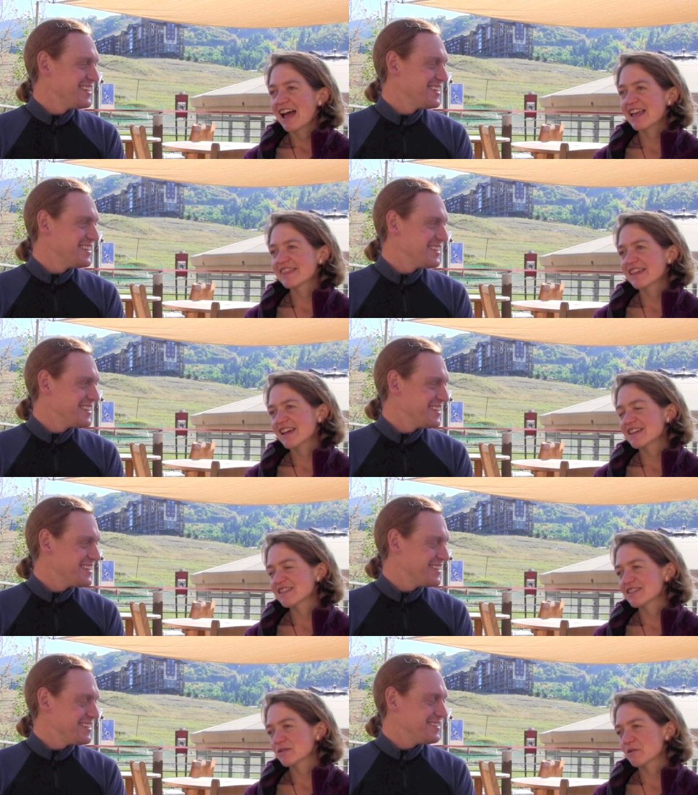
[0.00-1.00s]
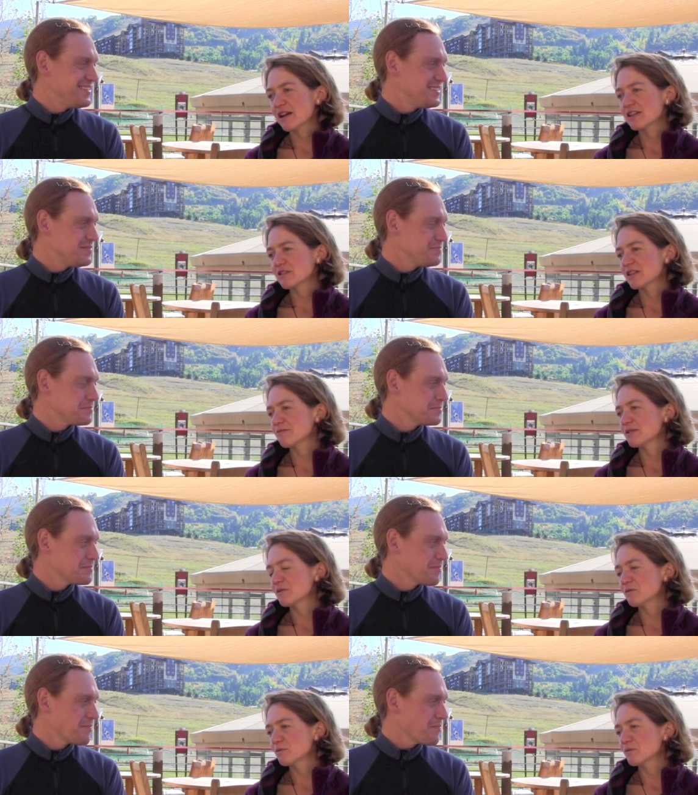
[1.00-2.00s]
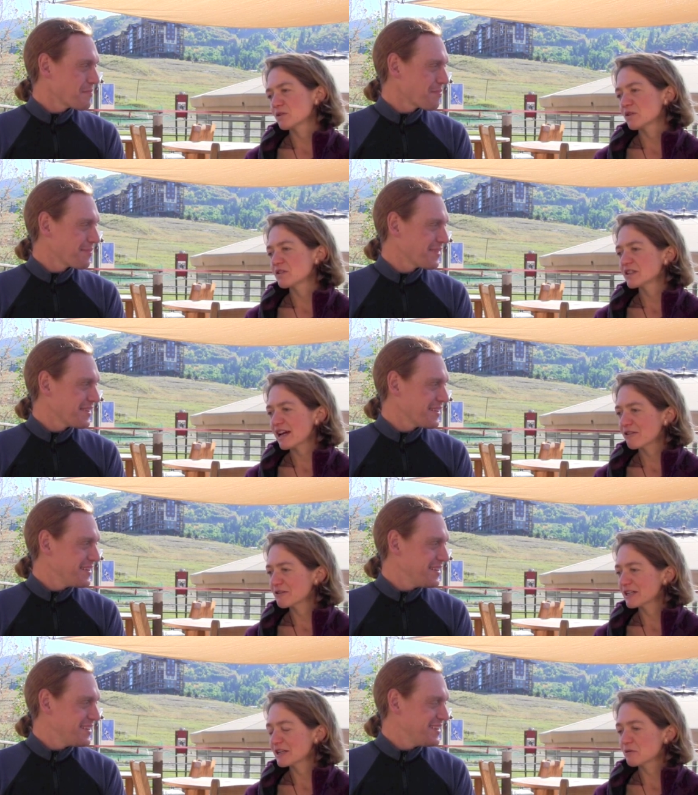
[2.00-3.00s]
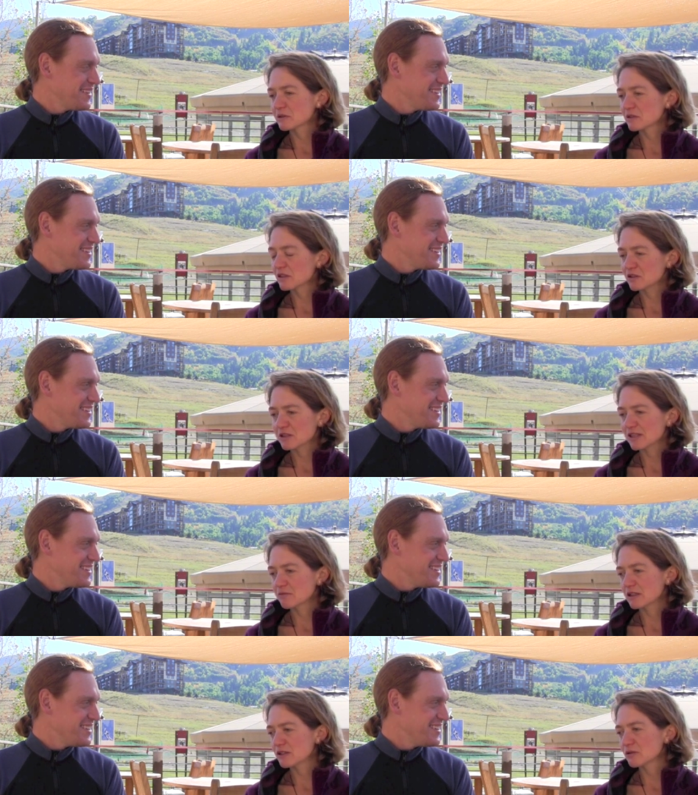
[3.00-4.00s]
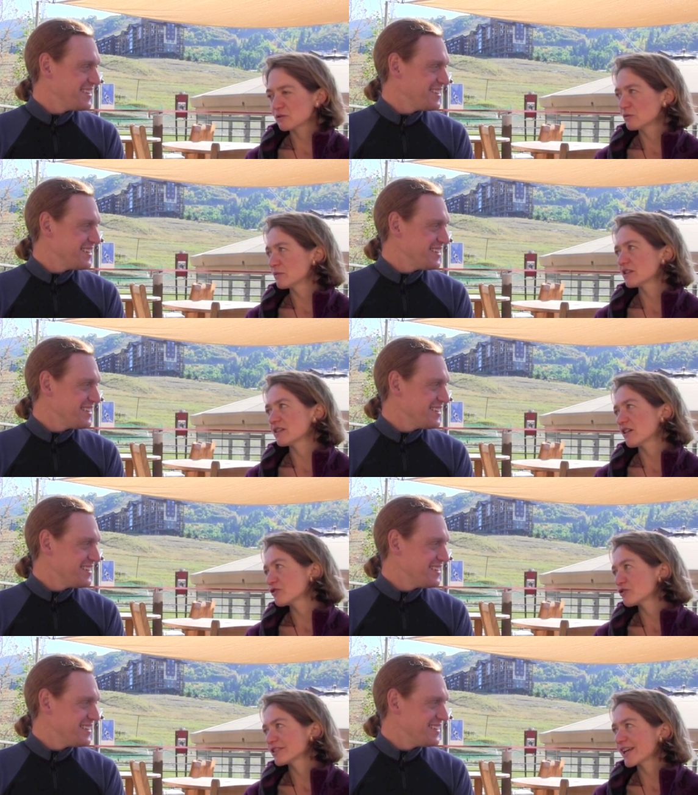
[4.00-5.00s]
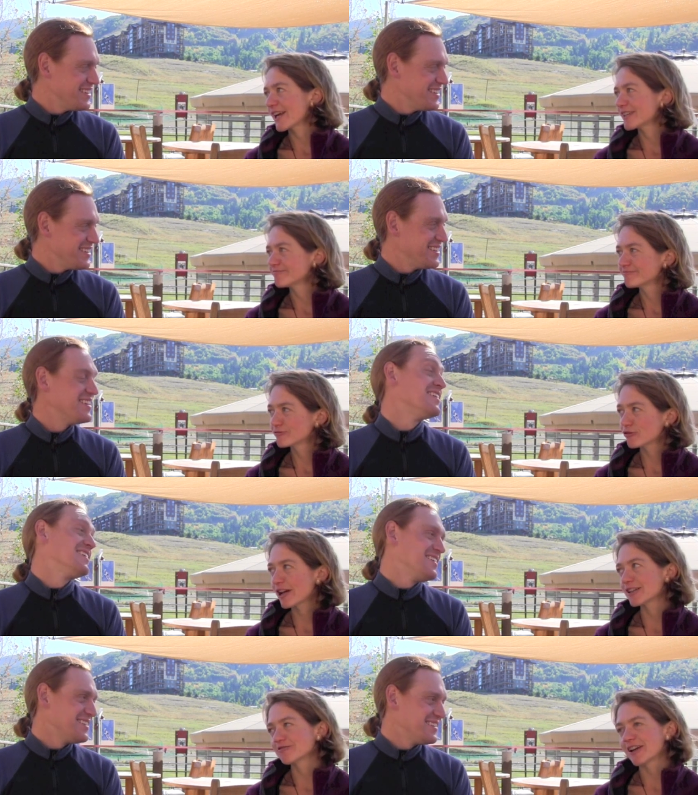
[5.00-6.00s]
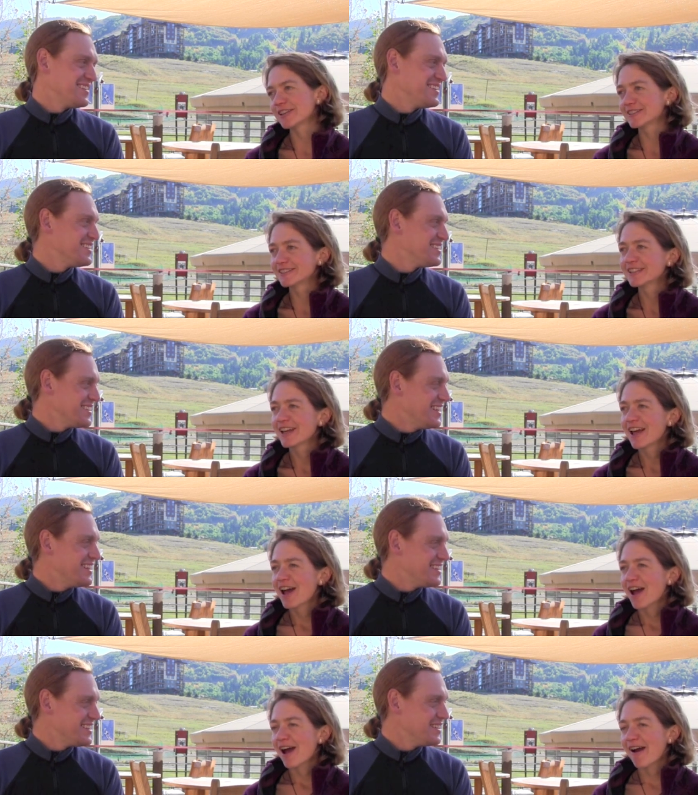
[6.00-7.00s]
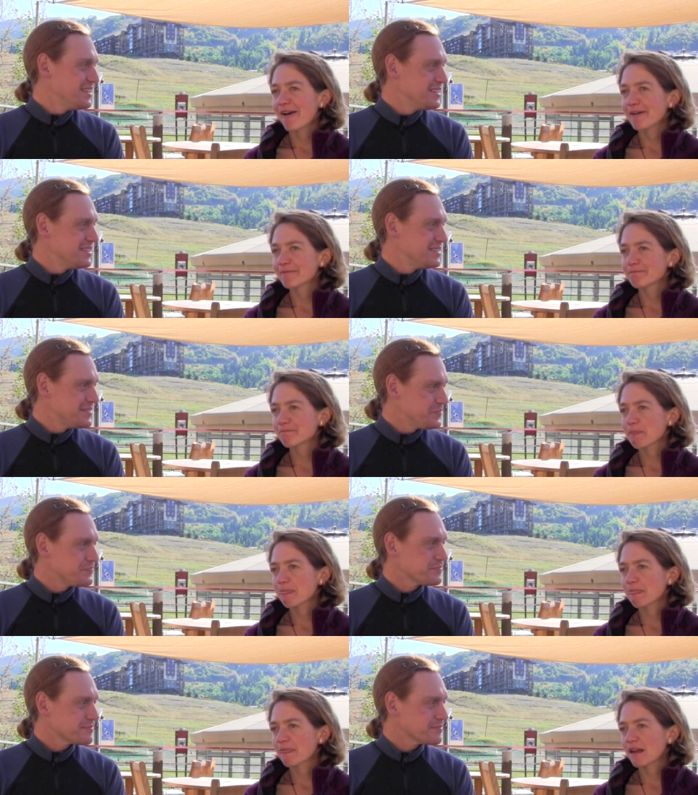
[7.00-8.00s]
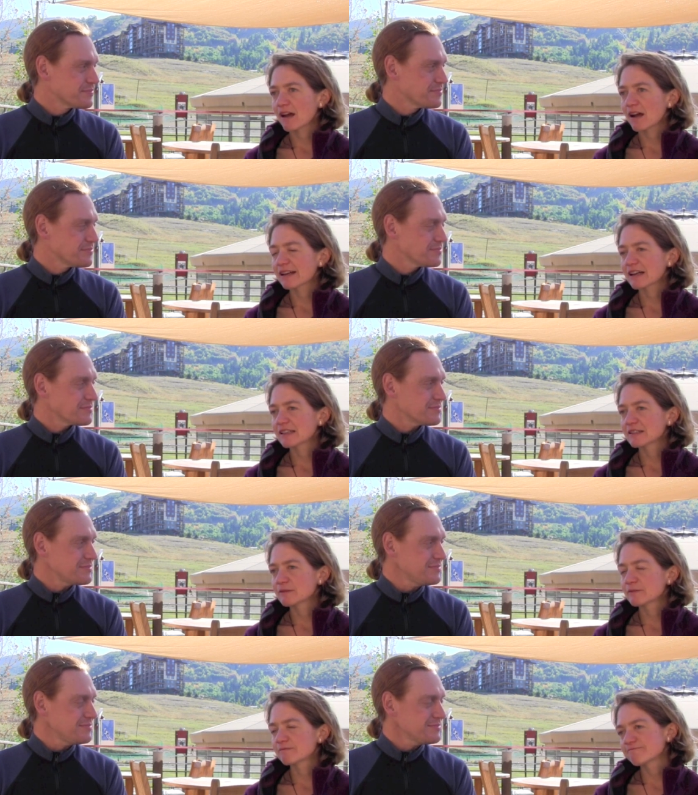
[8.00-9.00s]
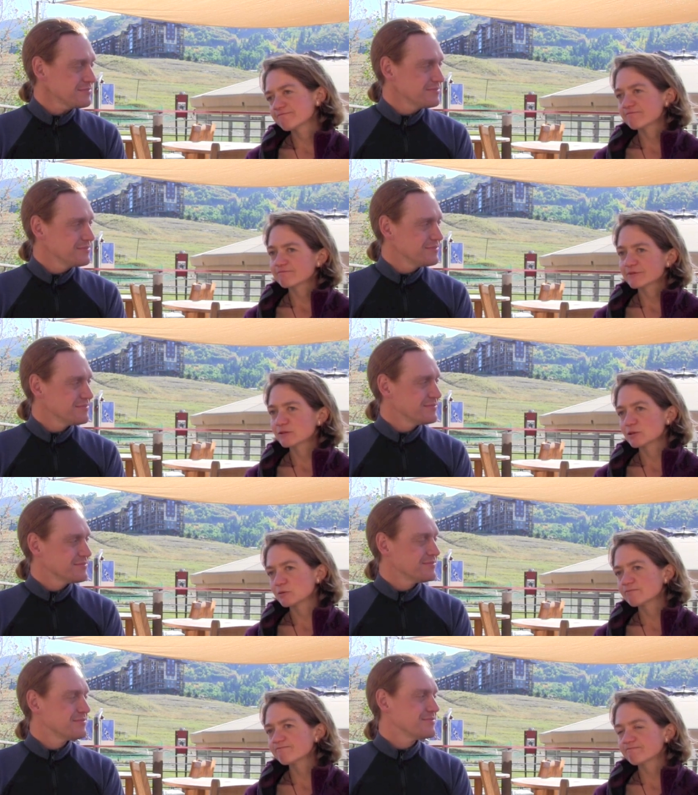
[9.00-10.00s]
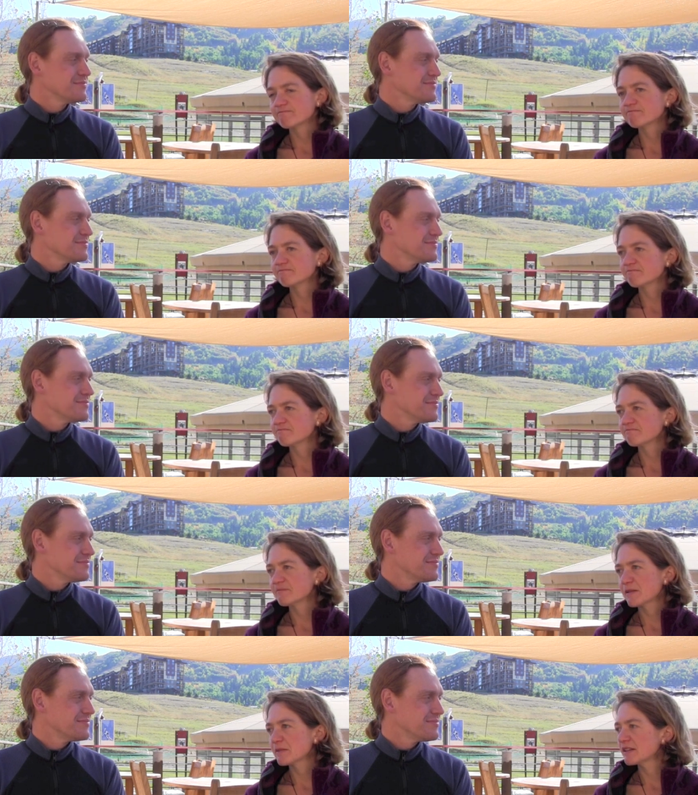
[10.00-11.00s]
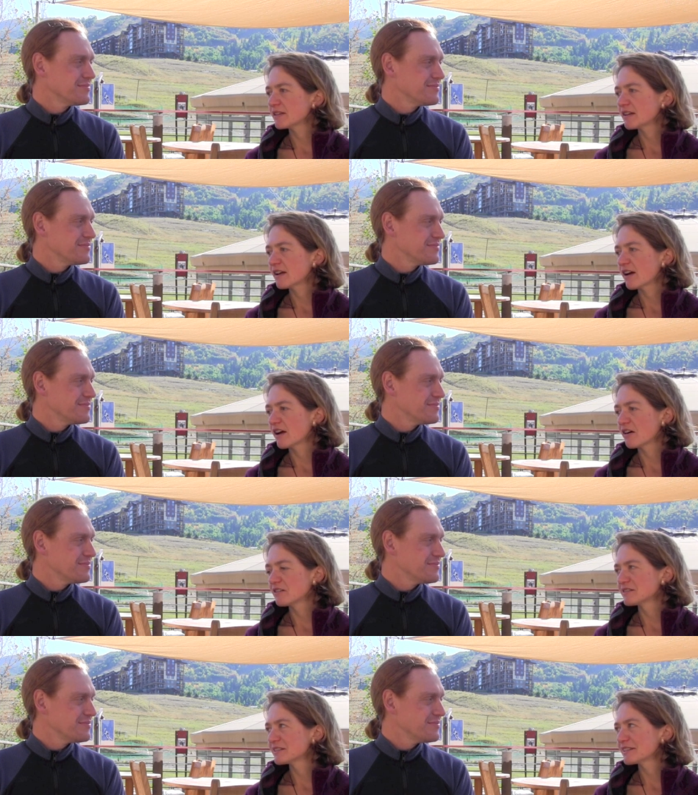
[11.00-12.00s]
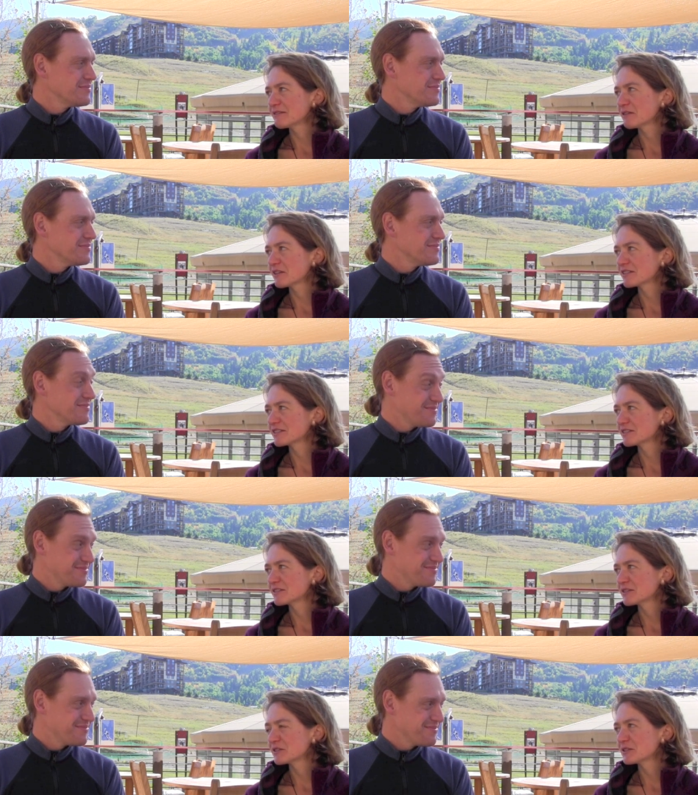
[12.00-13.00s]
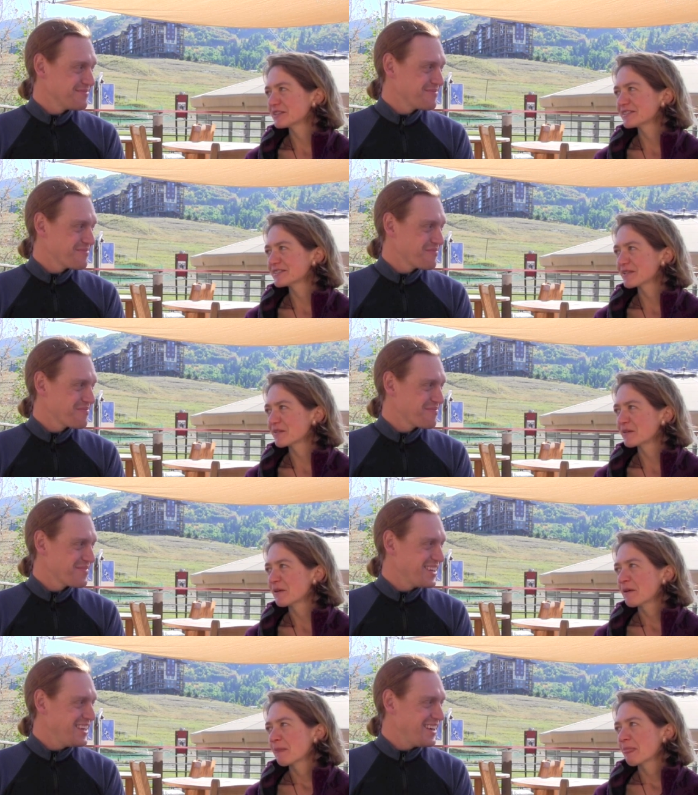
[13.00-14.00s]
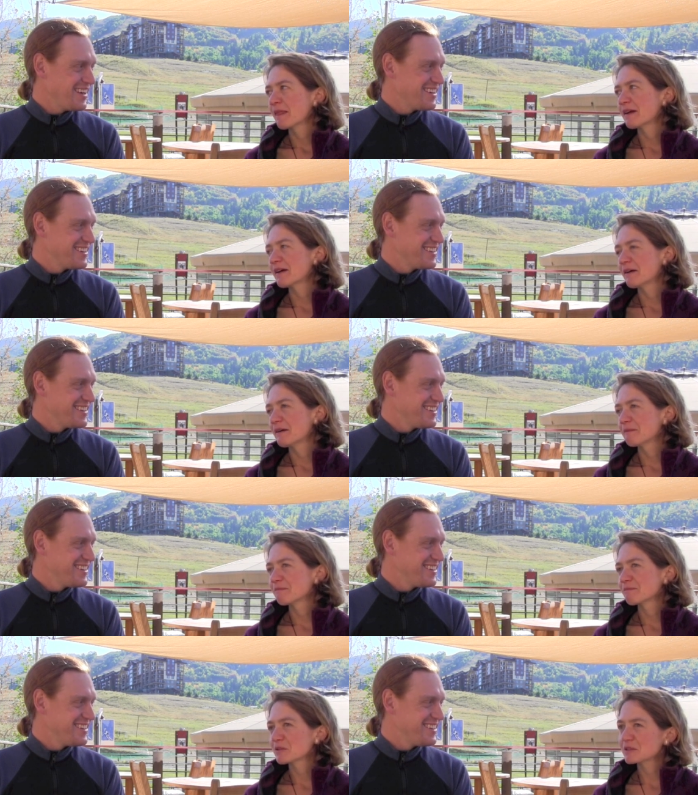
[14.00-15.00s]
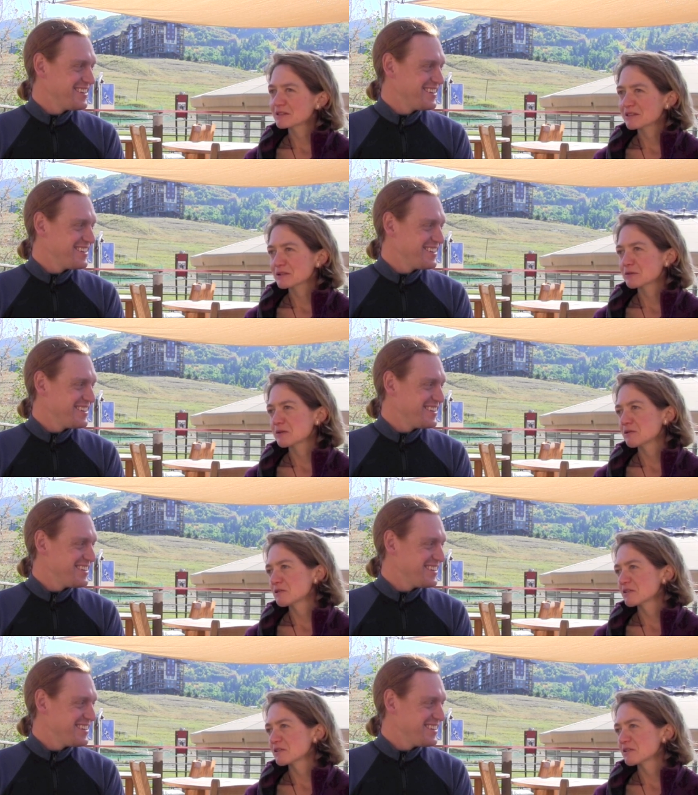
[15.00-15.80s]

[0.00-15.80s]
Speaker 1: And then the way UTMB turned out, and it wasn't the UTMB at all, but a 100k trail race, um, I kind of thought, mm, maybe I'll see if I can do it. So yeah. um, got in touch with the